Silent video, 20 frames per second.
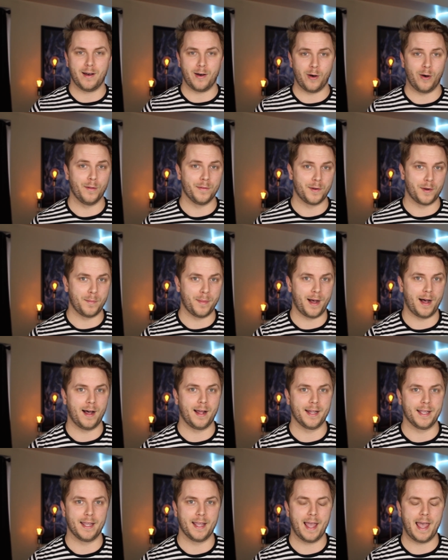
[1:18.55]
on their
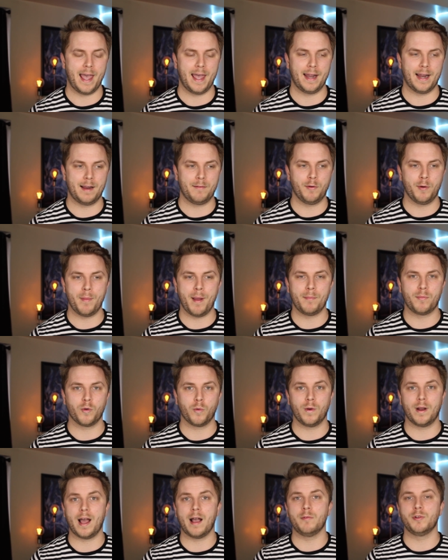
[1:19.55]
body. And I remember
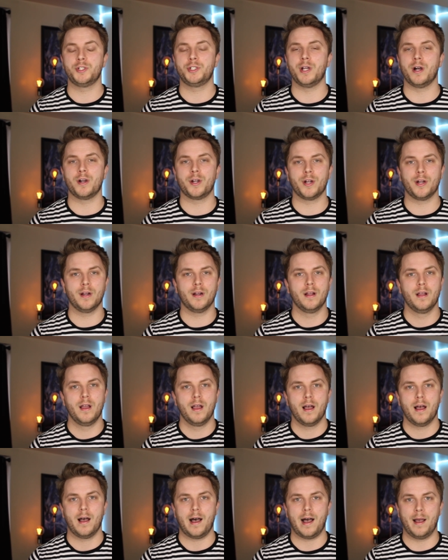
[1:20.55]
when I was younger,
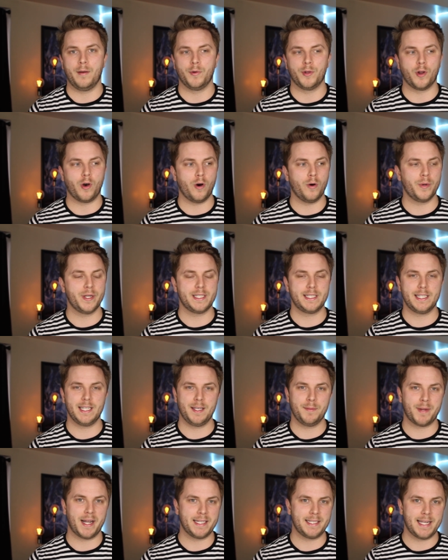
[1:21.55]
I would always
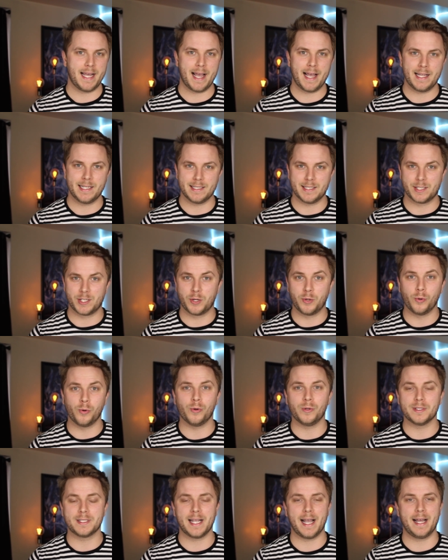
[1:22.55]
see my dad's
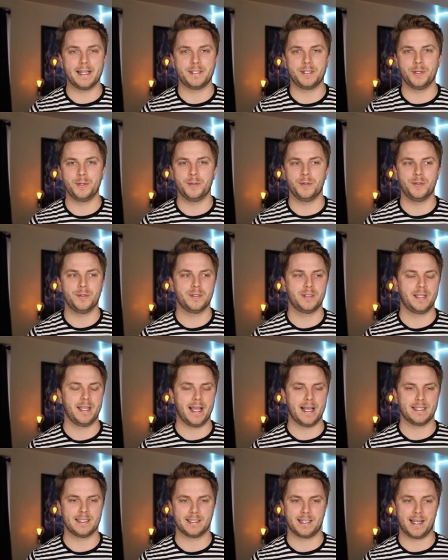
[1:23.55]
cool tattoos. He
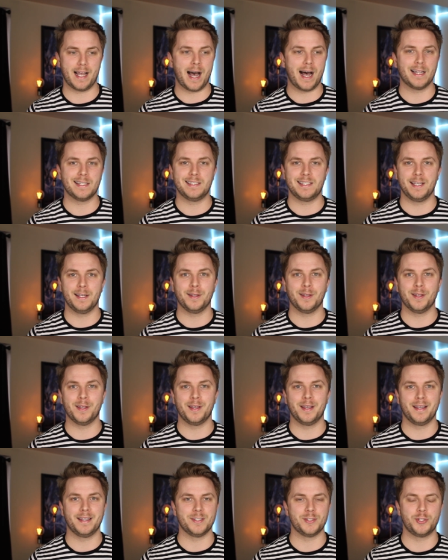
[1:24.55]
has
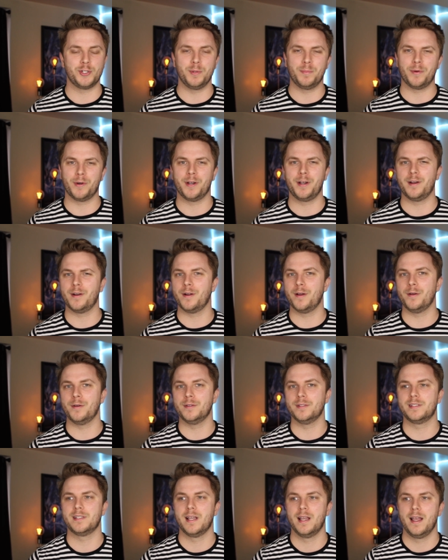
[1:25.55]
Godzilla and
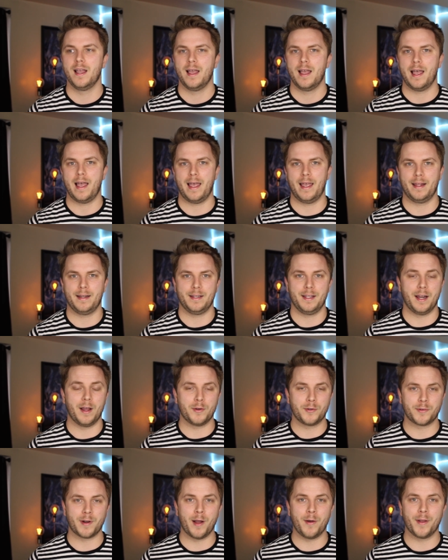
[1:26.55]
superheroes. And you know,
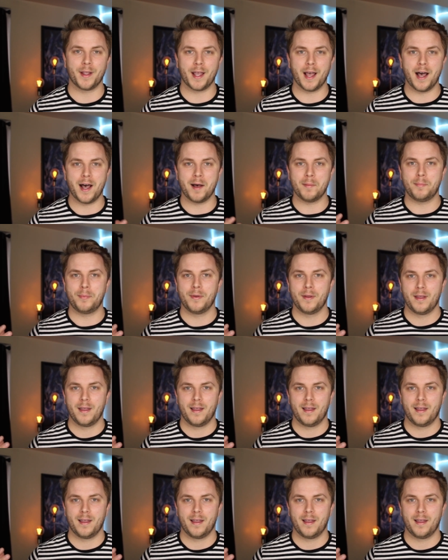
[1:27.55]
growing up,